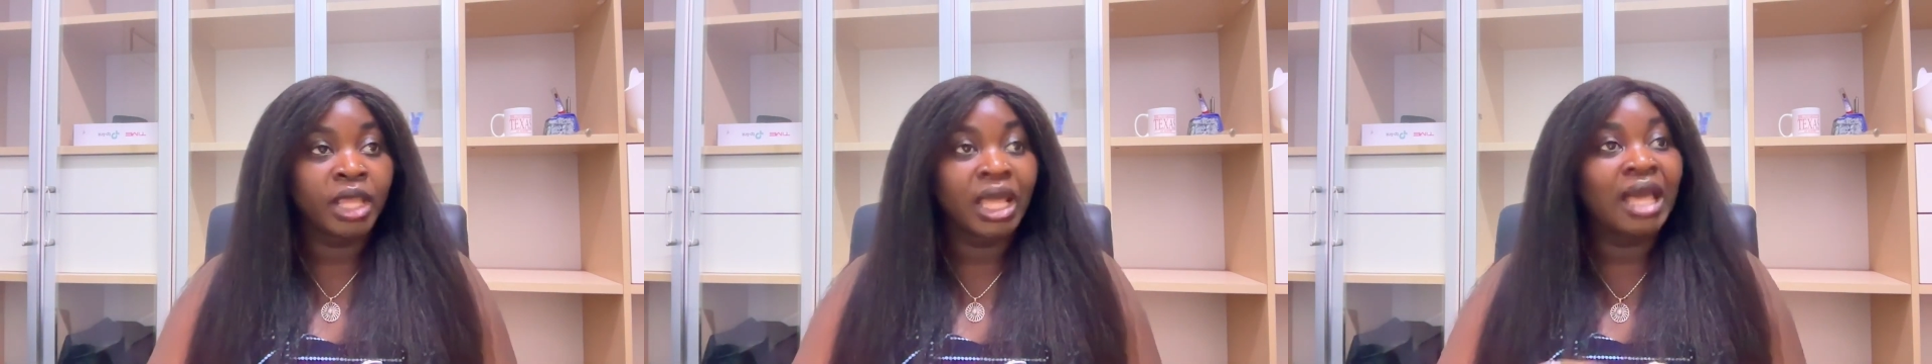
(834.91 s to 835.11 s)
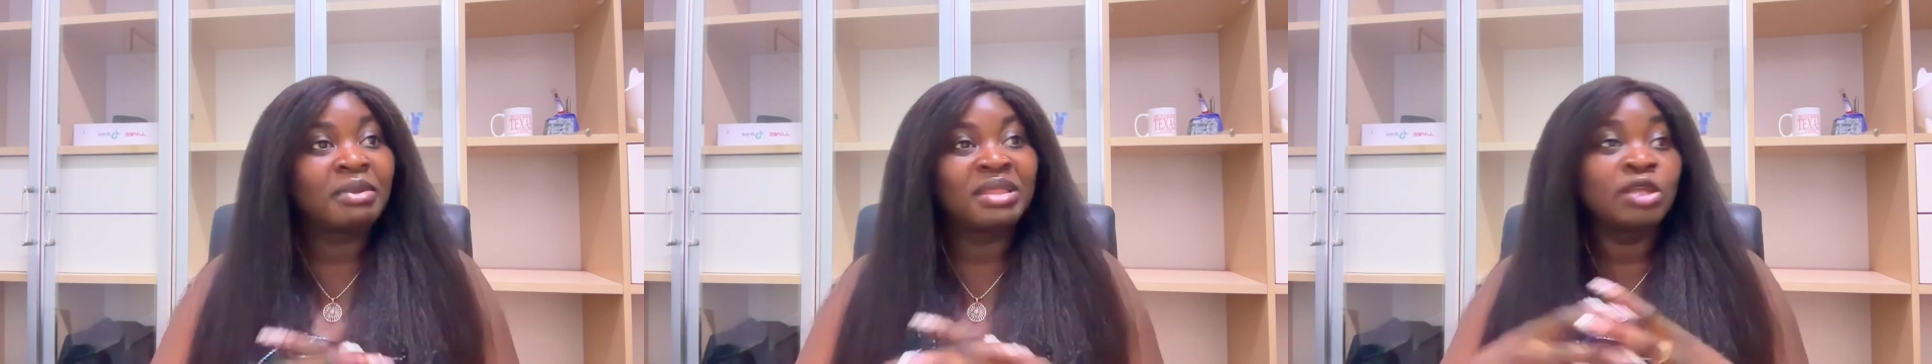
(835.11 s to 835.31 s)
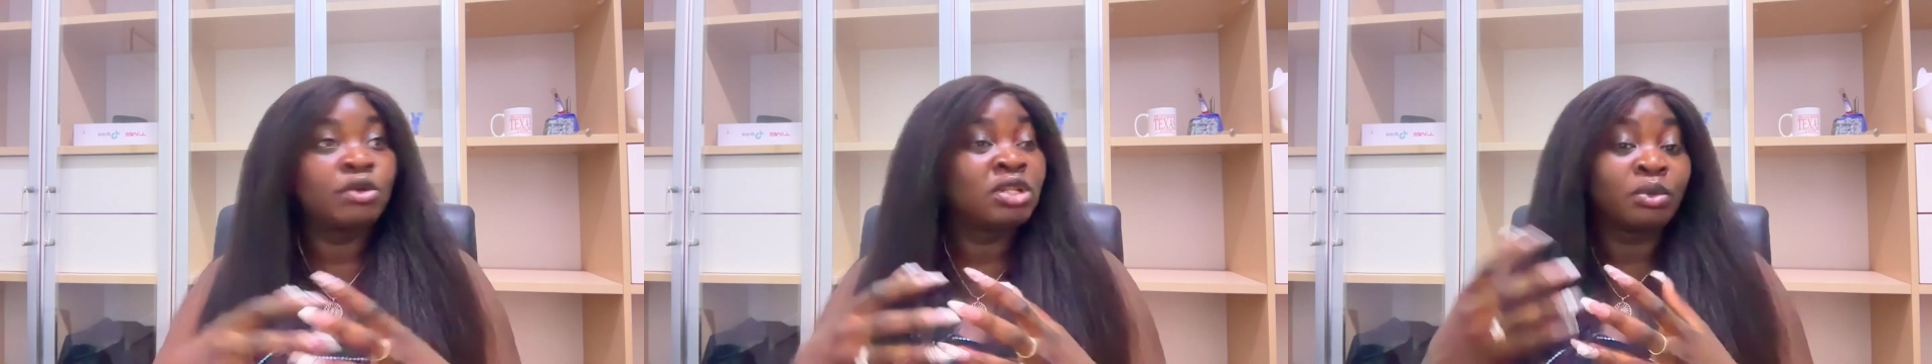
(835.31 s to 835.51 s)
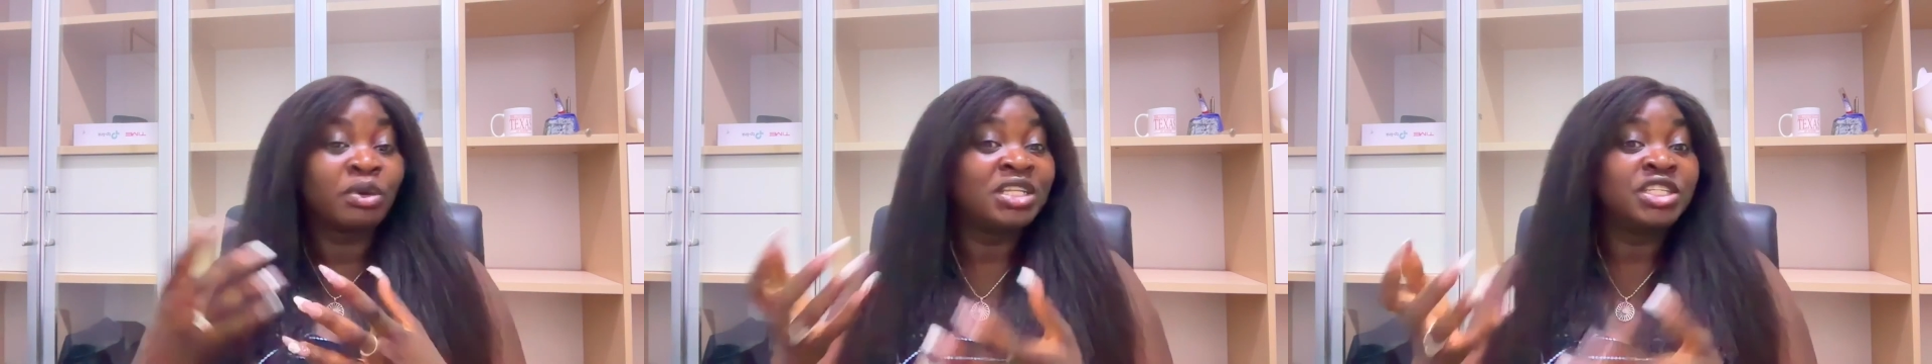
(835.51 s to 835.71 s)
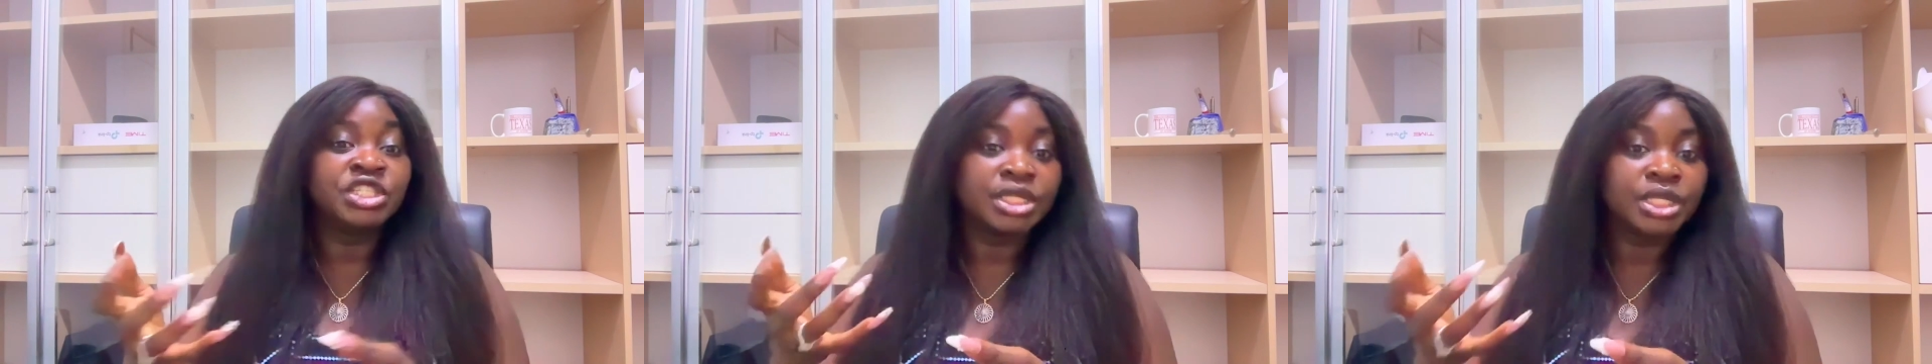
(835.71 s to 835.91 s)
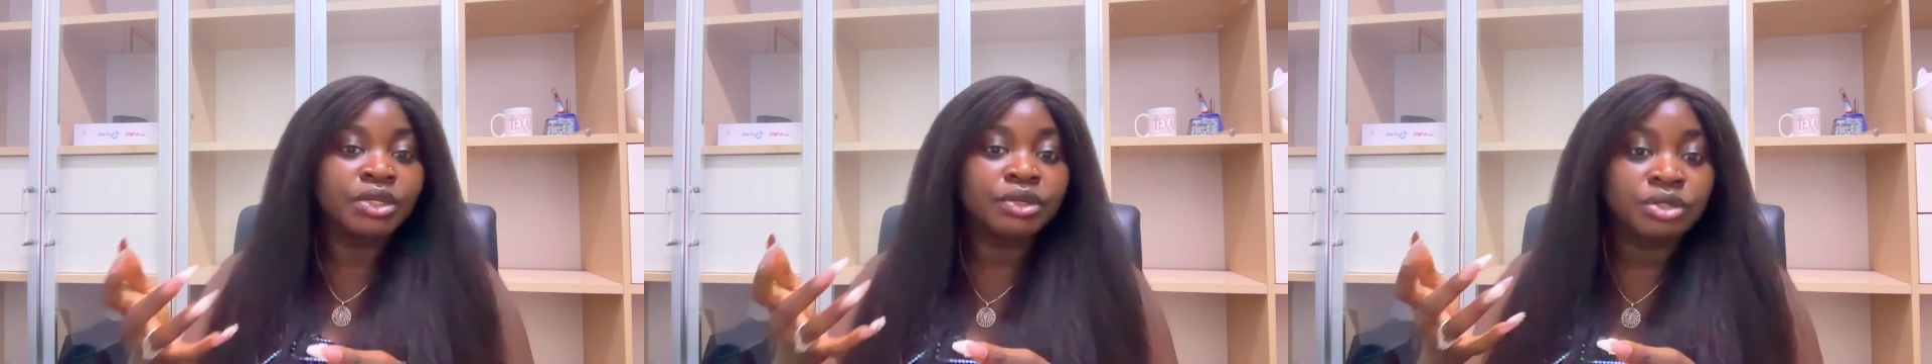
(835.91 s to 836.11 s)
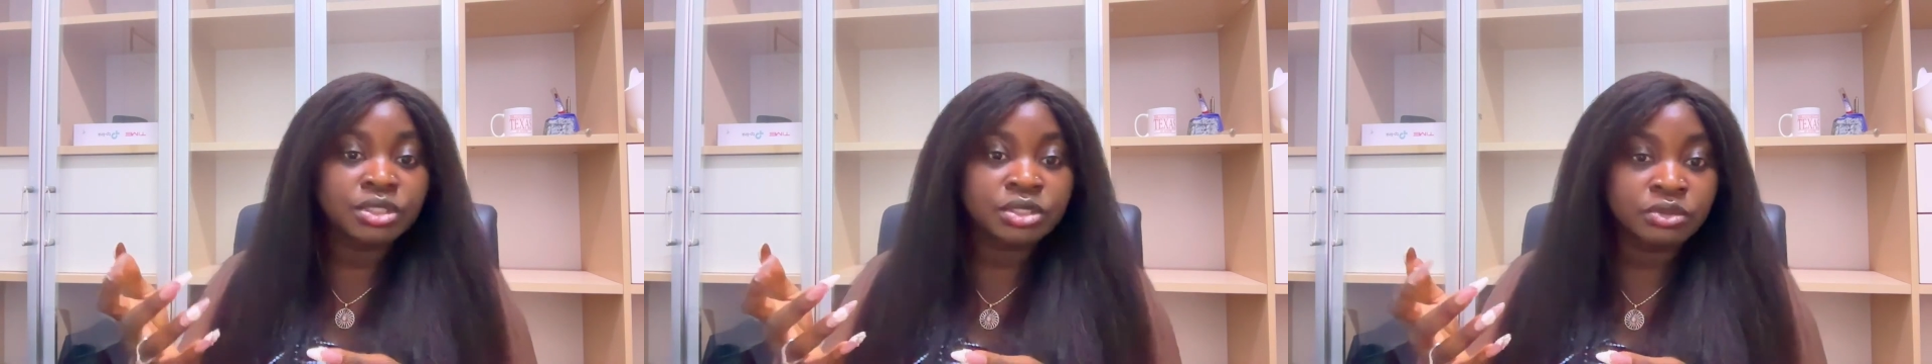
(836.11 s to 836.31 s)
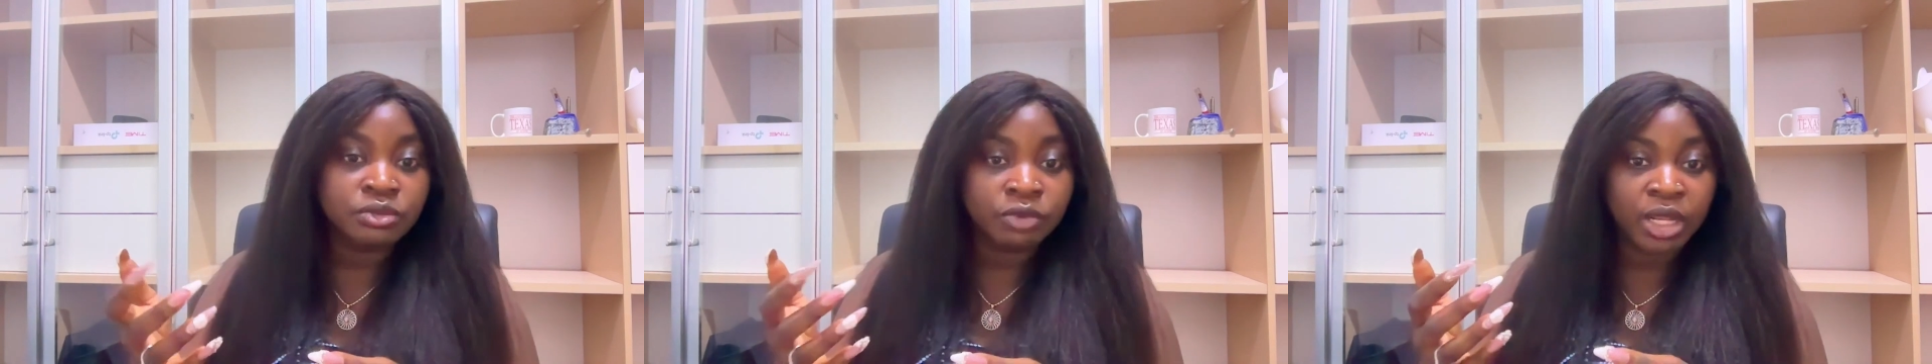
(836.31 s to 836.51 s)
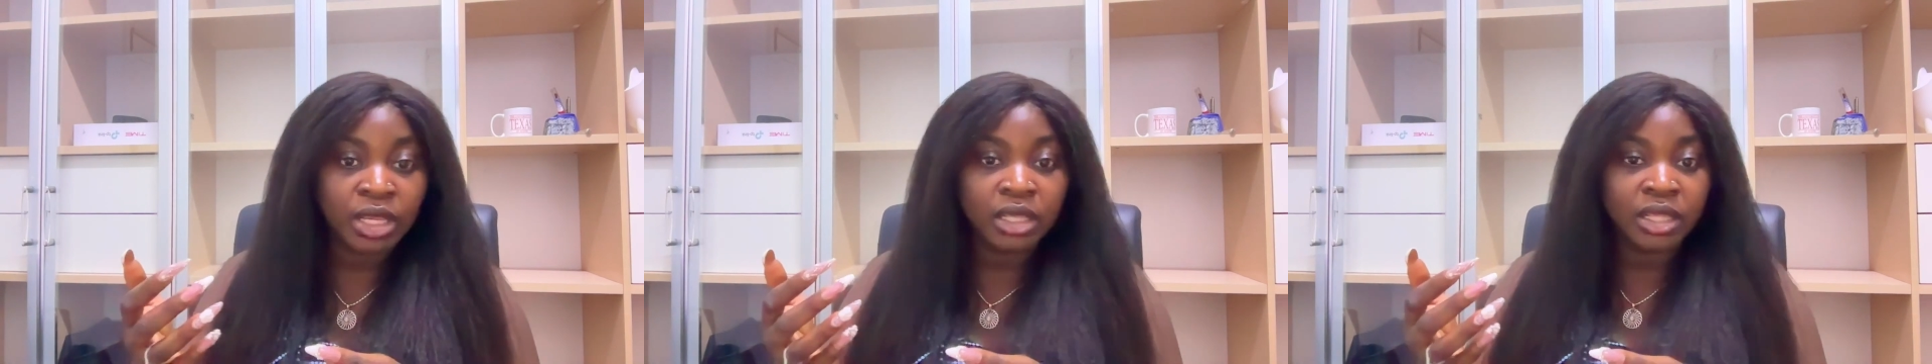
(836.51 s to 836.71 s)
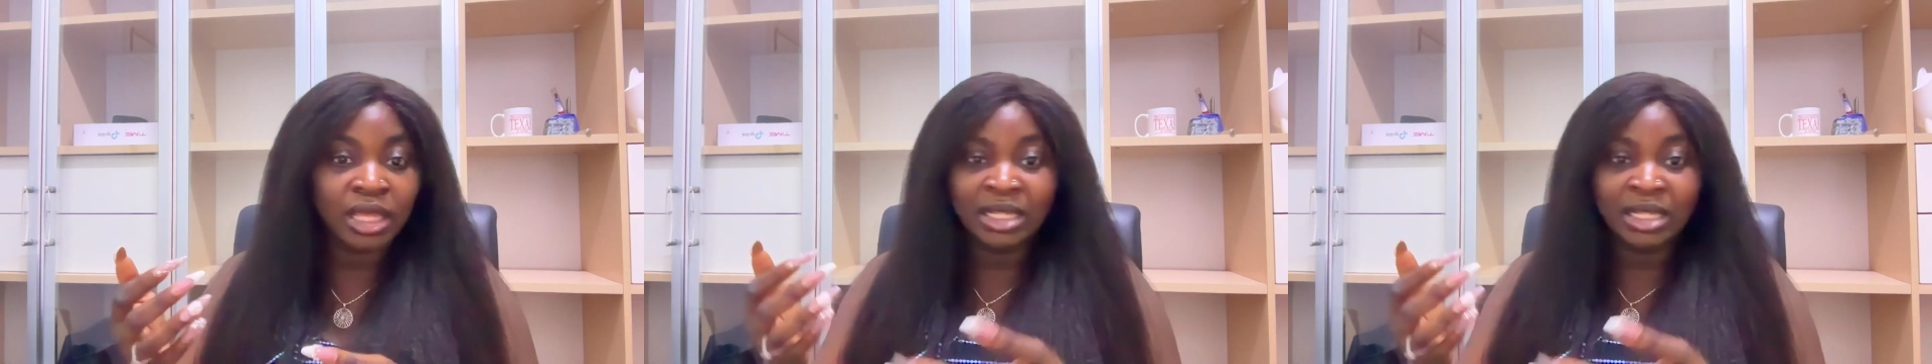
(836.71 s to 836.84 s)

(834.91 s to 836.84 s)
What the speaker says: they were engineers, right?